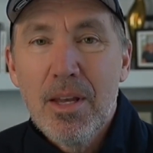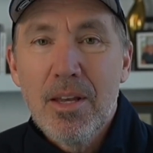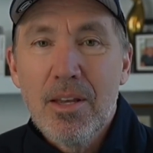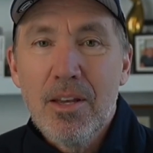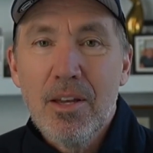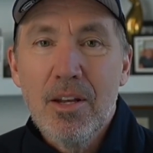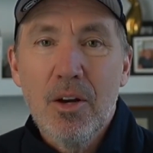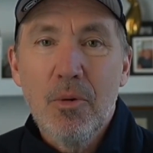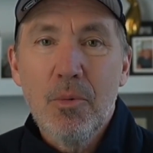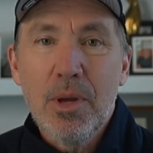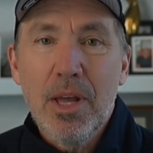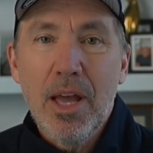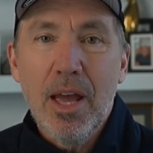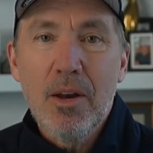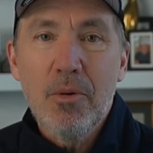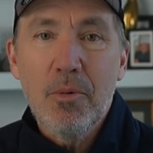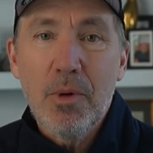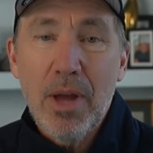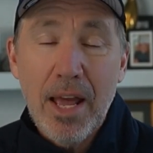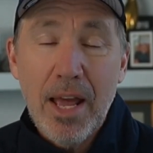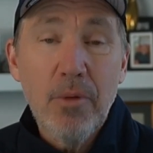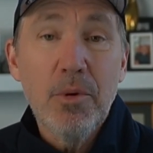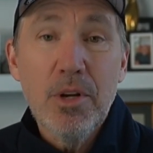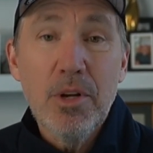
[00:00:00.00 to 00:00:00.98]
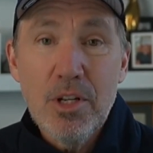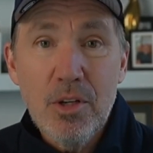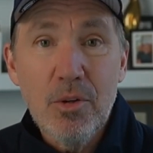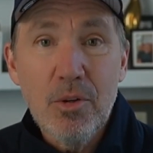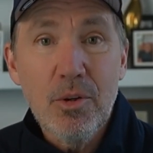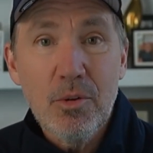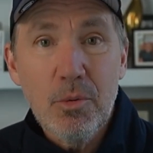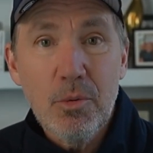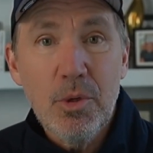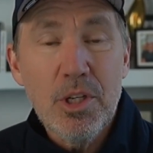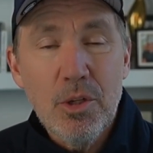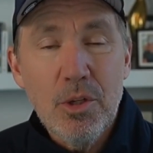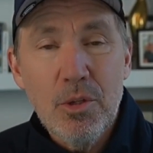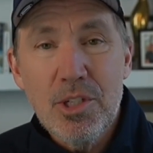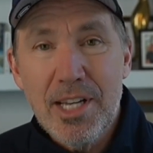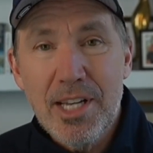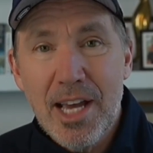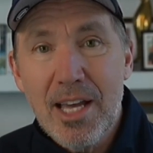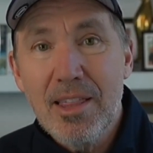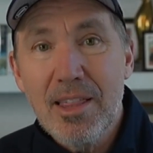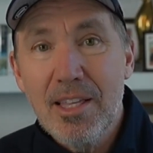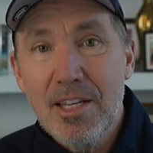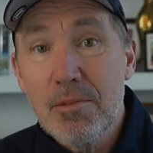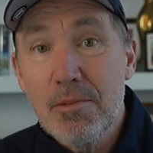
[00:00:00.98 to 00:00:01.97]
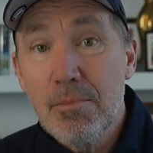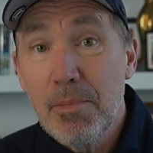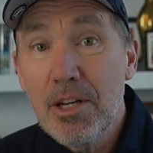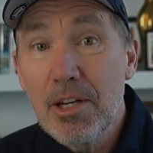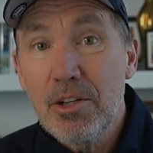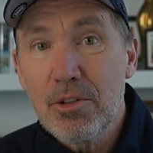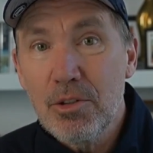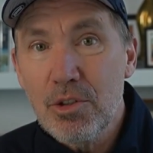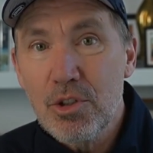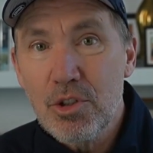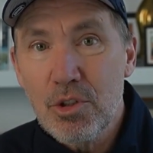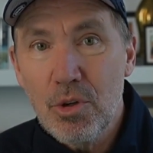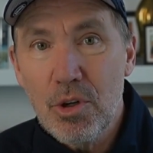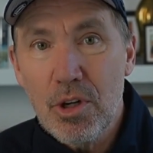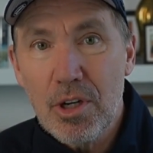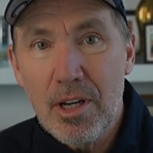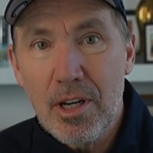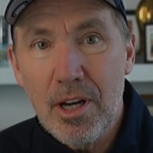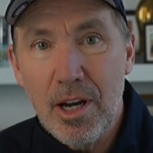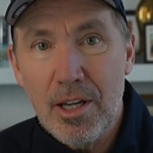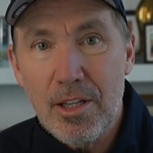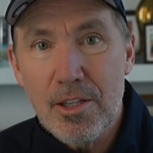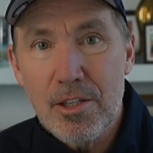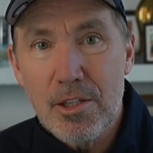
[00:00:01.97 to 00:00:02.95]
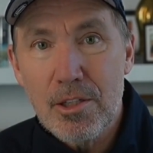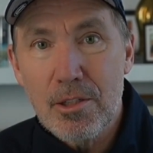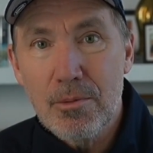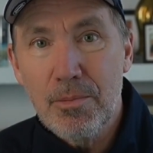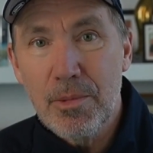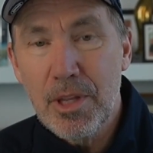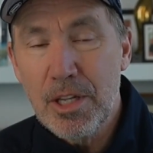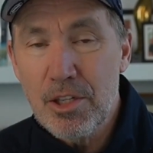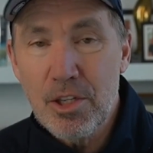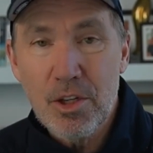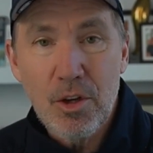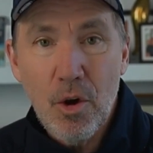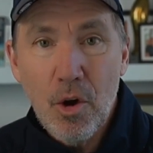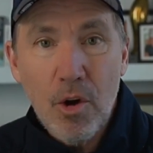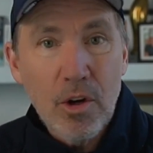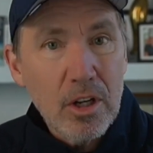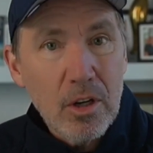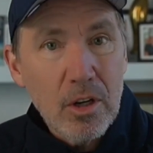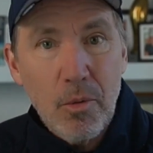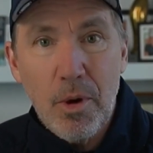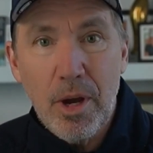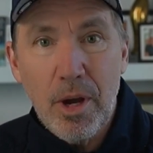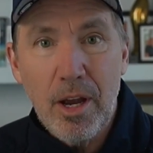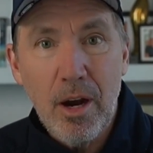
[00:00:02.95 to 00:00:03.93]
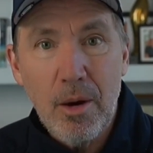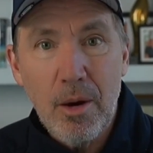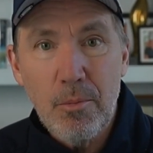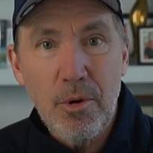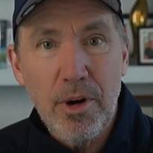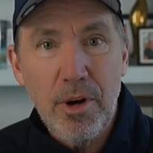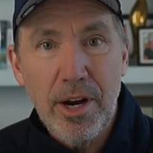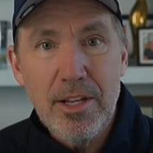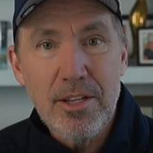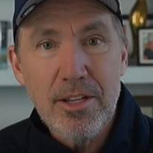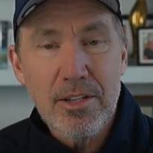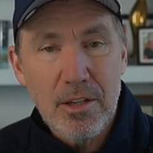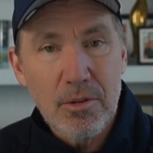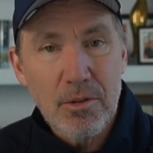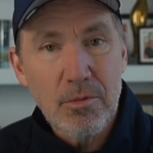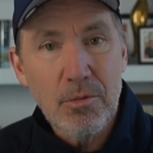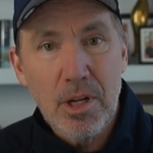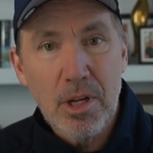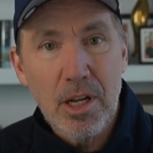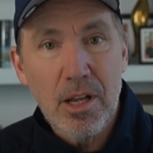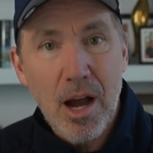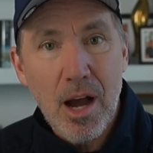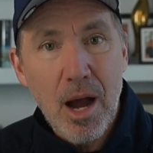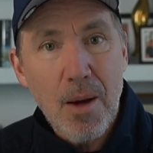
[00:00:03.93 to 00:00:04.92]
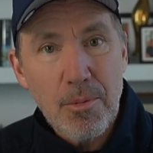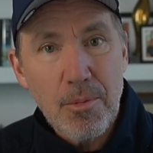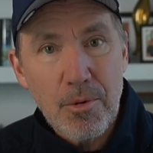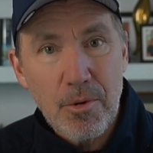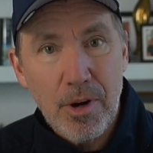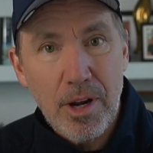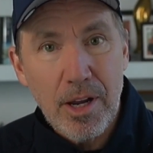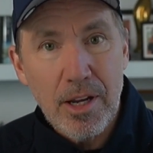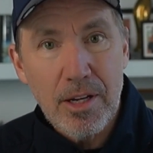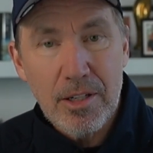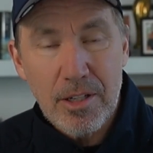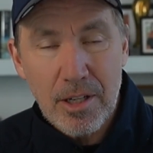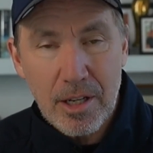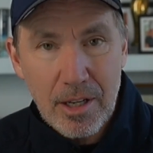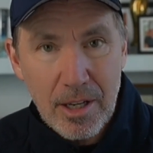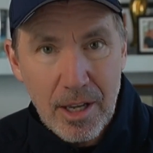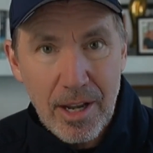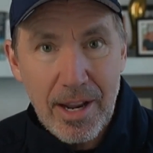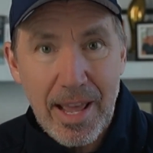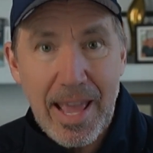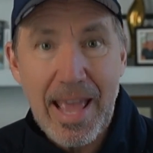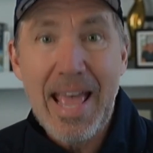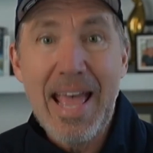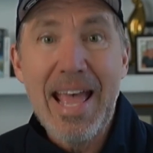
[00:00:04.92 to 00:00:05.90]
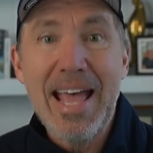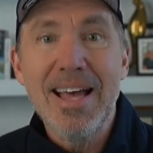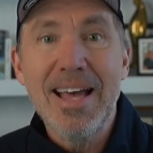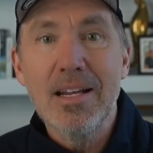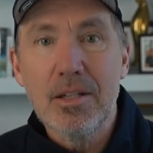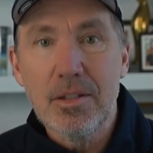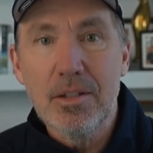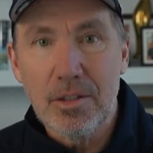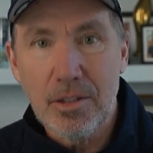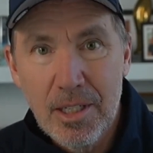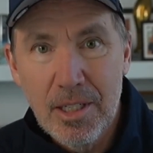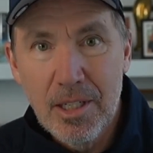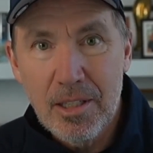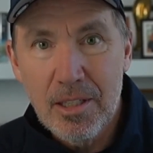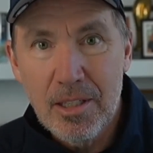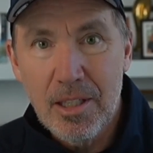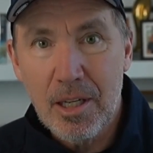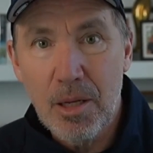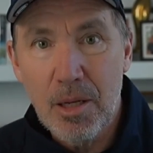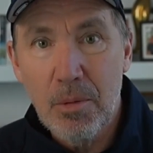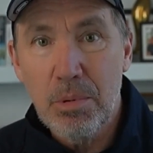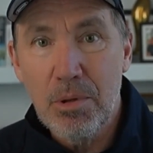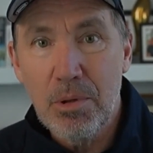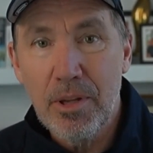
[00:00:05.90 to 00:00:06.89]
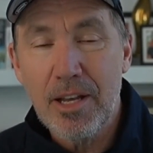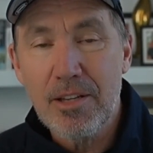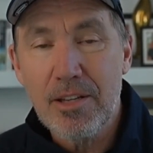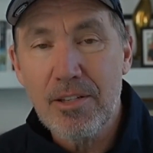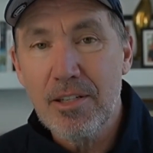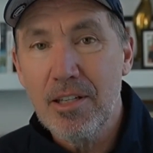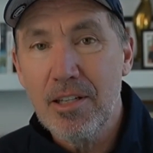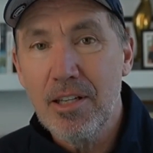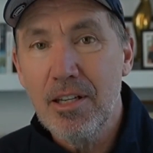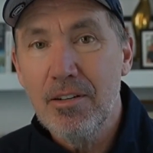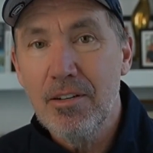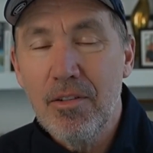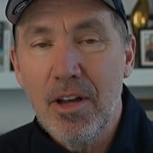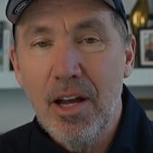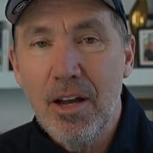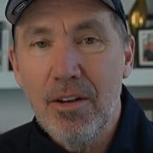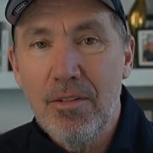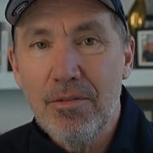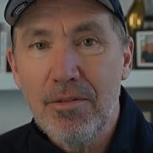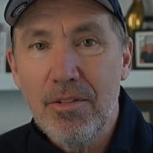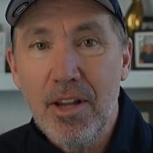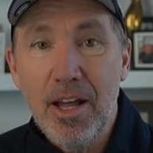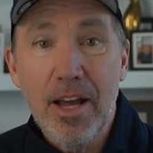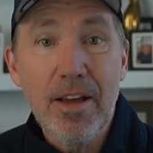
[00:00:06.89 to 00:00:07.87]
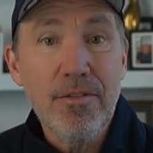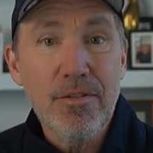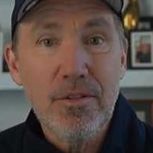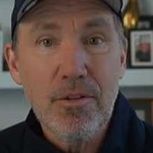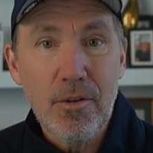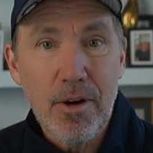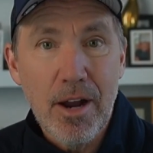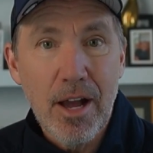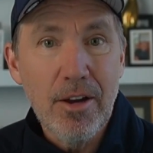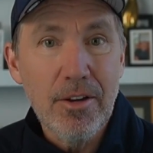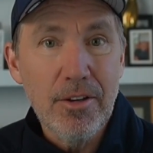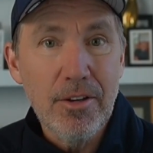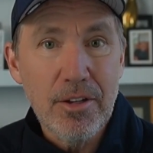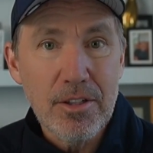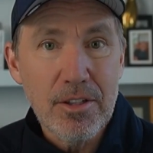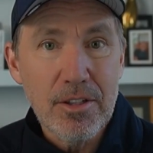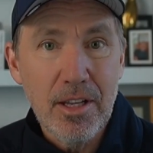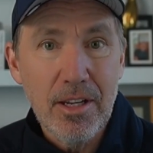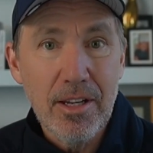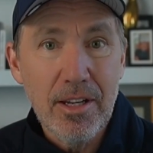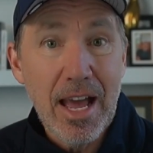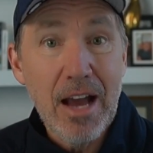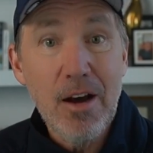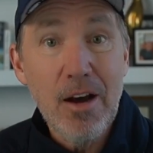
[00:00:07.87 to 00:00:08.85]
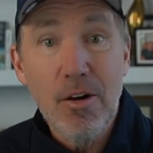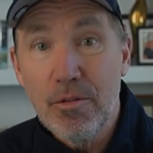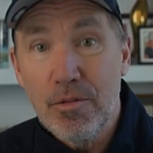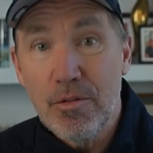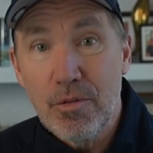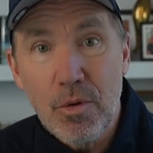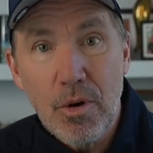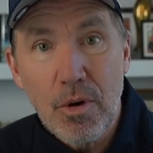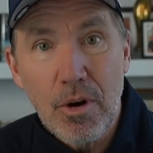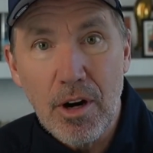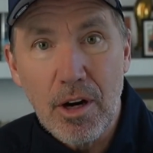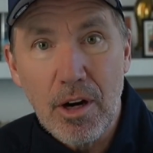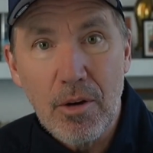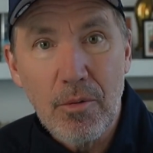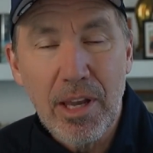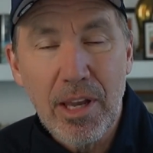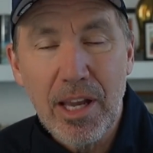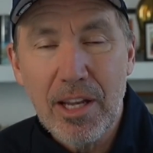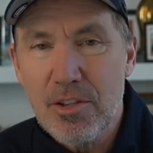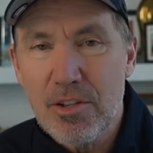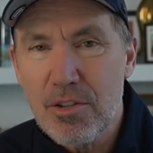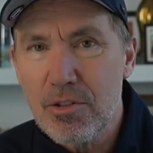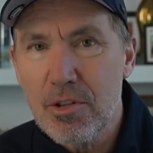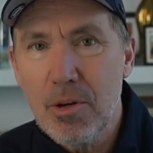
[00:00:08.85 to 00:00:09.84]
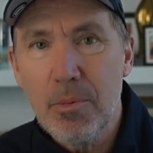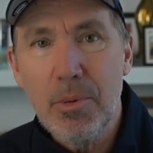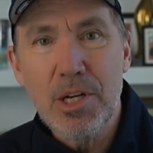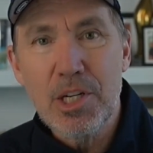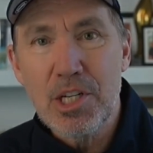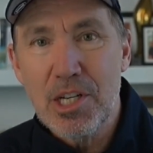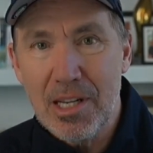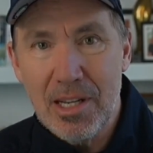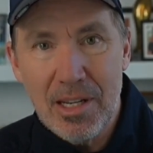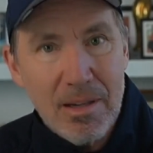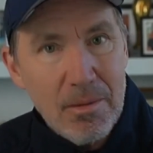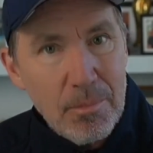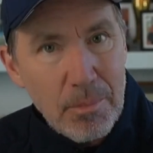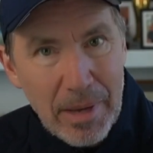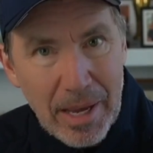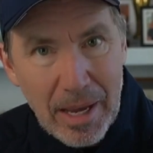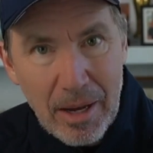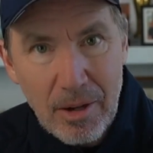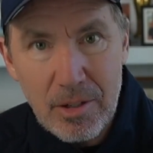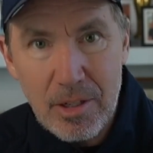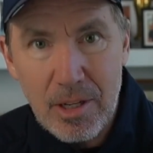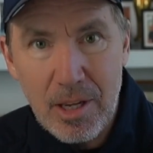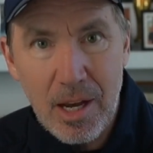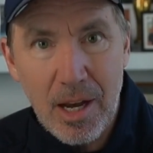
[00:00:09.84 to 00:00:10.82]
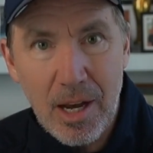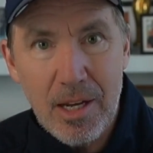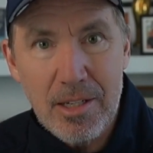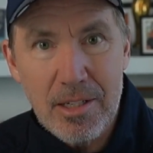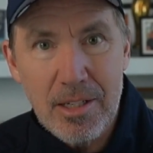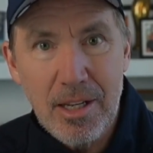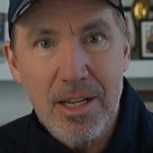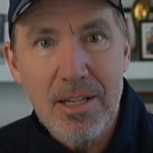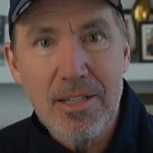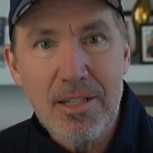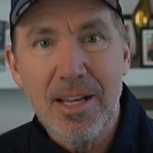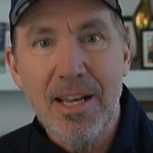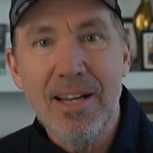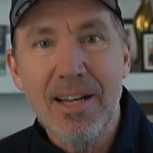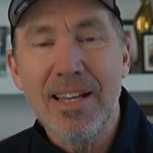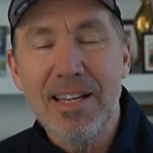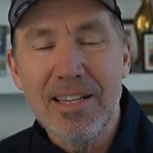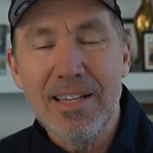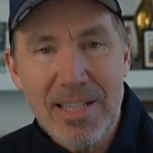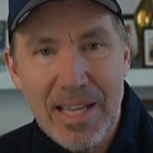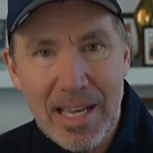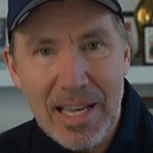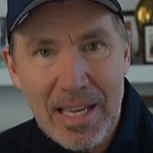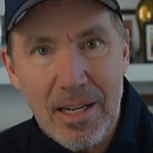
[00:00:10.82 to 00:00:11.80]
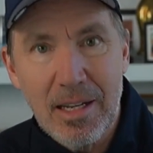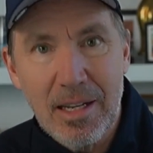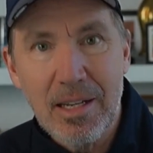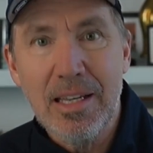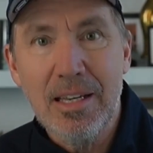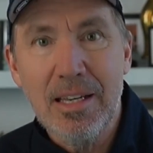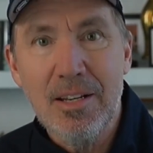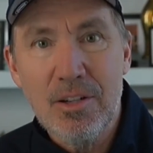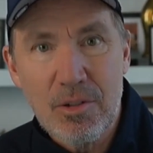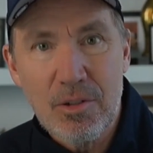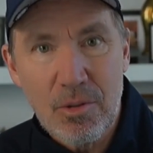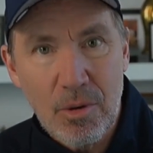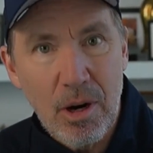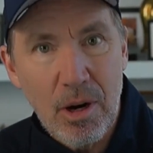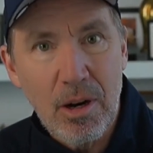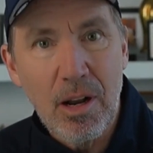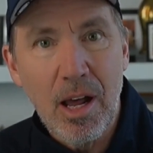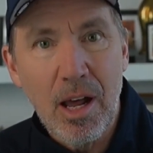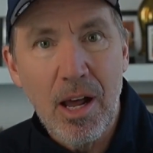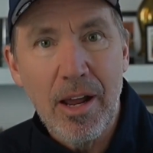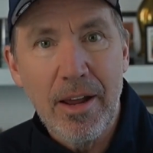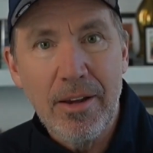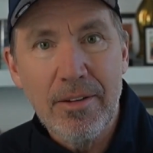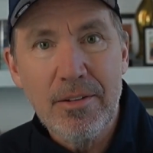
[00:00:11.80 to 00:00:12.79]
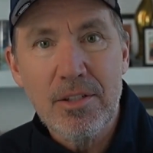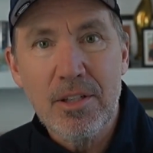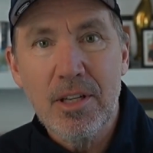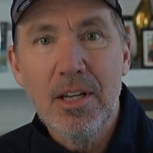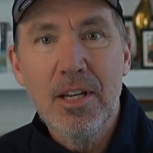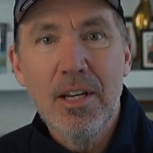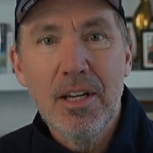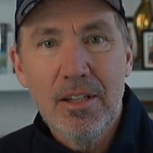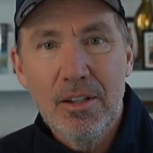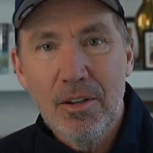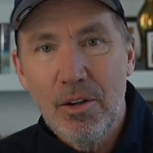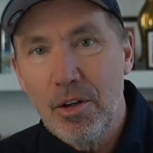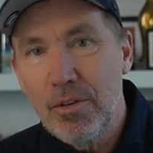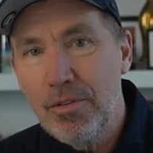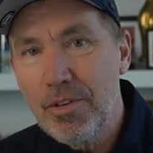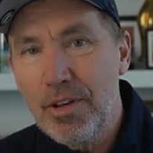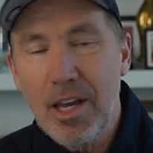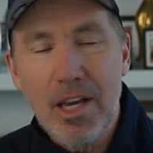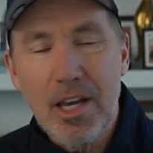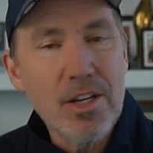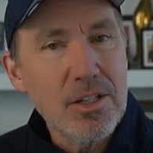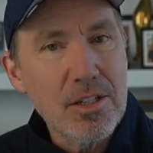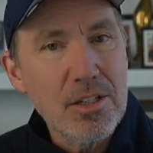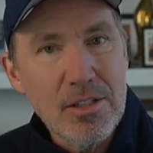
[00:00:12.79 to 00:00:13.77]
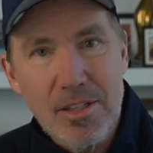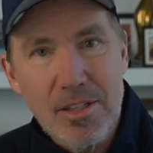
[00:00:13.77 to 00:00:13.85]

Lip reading: We do take these mental shortcuts. That's the only way our brains can really operate to kind of handle the complexity of life around us and now of work. We get so much inbound content and data into our lives, notifications,